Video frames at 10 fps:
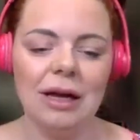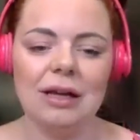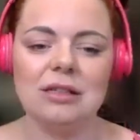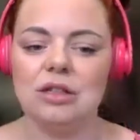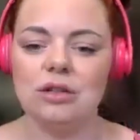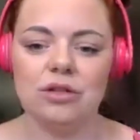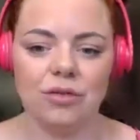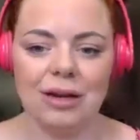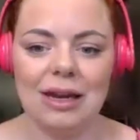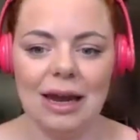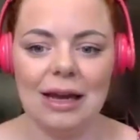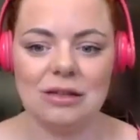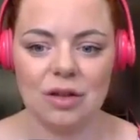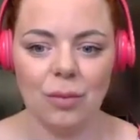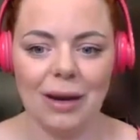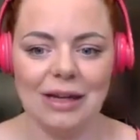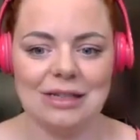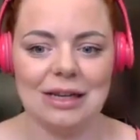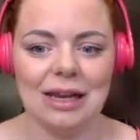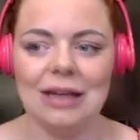It's 2 to 3 years on the
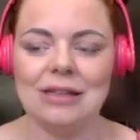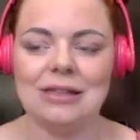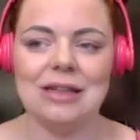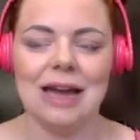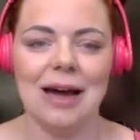waiting list.